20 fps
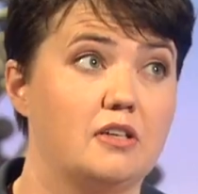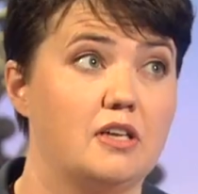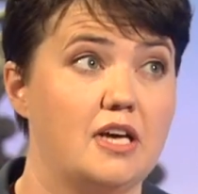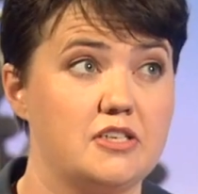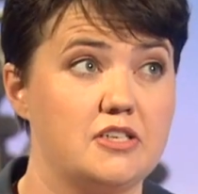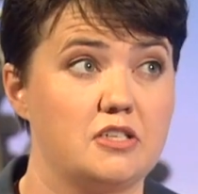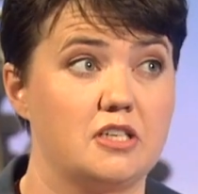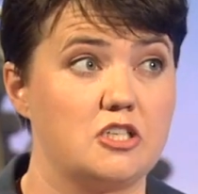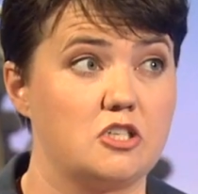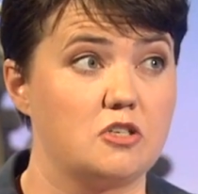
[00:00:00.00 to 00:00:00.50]

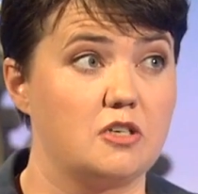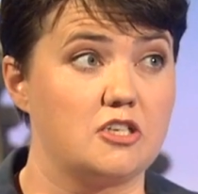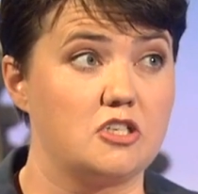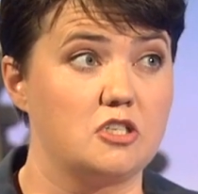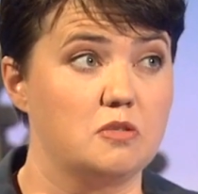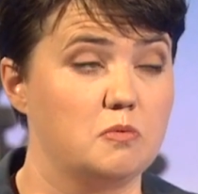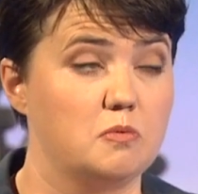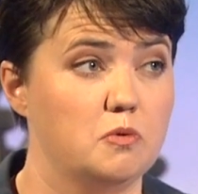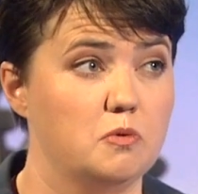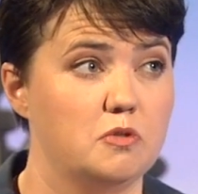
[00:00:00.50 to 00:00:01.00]
last election,
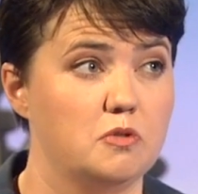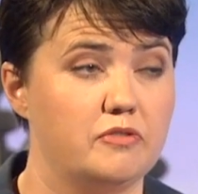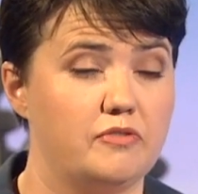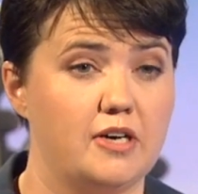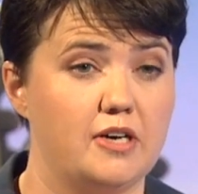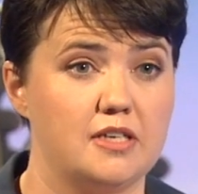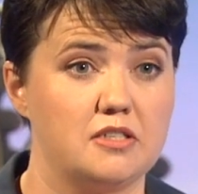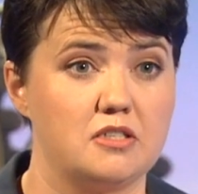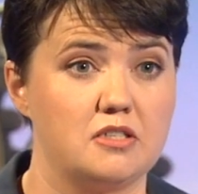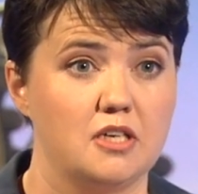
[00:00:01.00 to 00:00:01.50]
actually, we would have
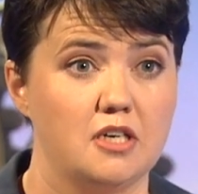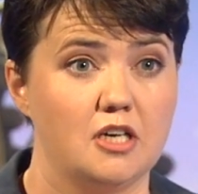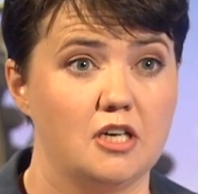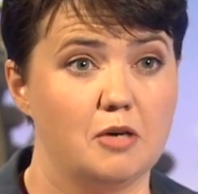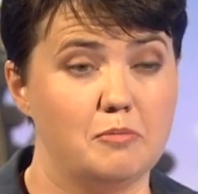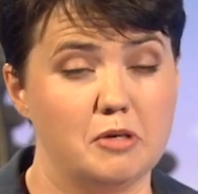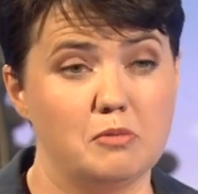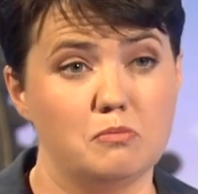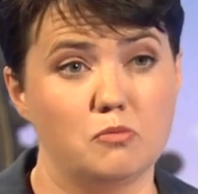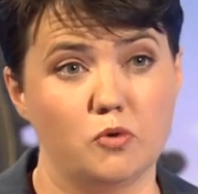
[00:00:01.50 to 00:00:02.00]
had a
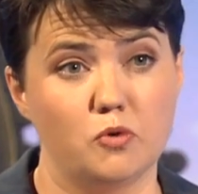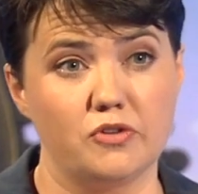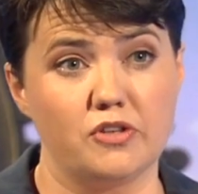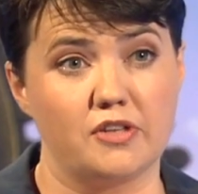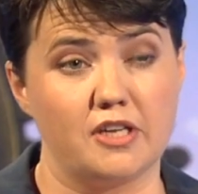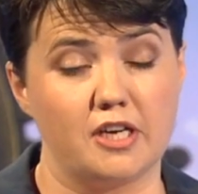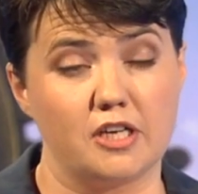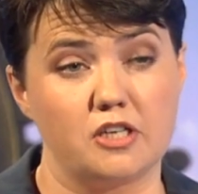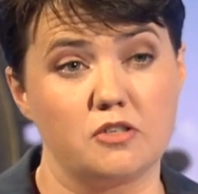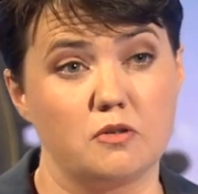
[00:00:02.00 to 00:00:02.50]
bit more than
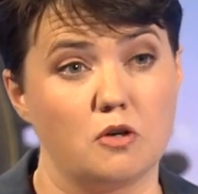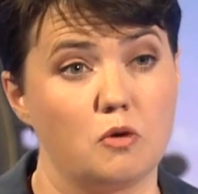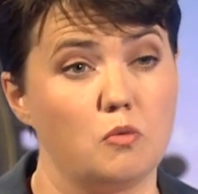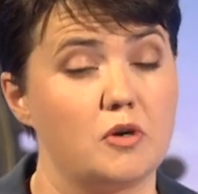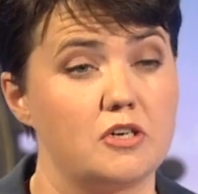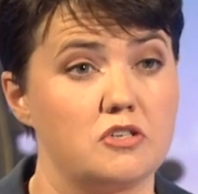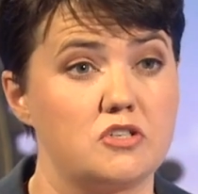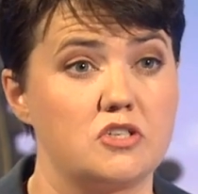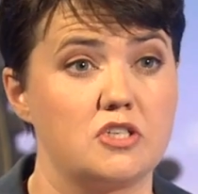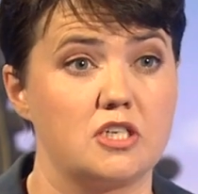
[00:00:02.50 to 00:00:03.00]
that, because we got 1
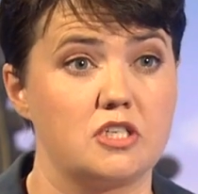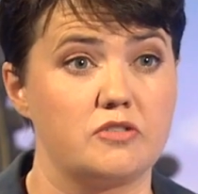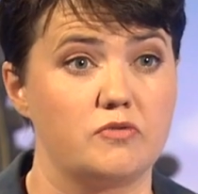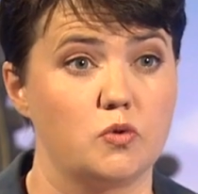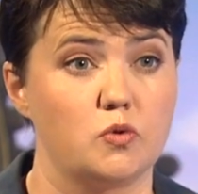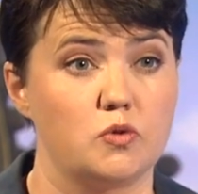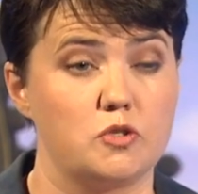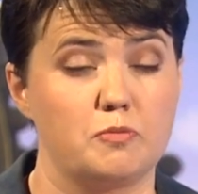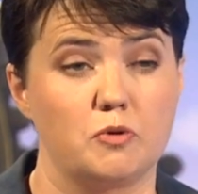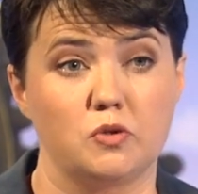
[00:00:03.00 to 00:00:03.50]
in 6
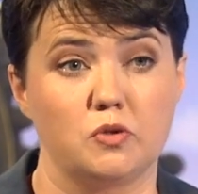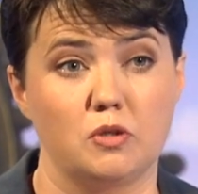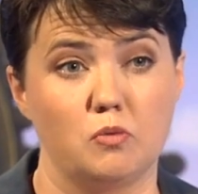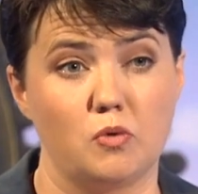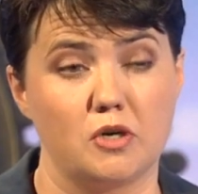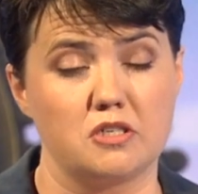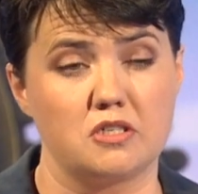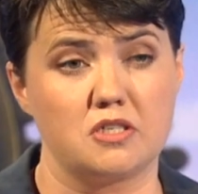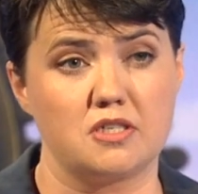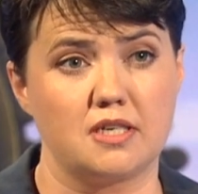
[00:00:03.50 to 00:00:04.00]
votes, but only
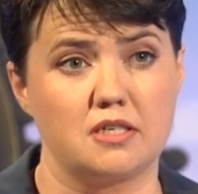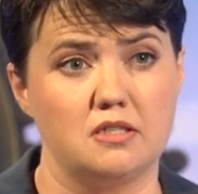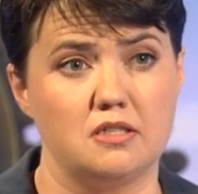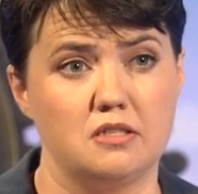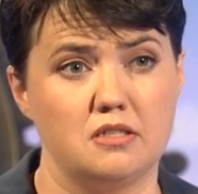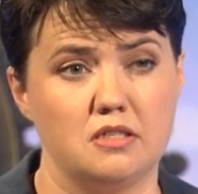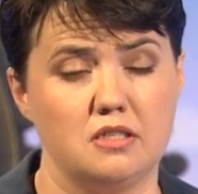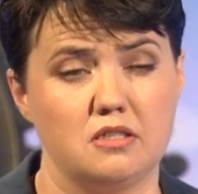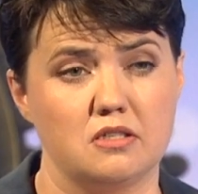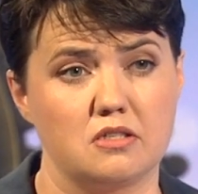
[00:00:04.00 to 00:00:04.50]
1 in 60 seats.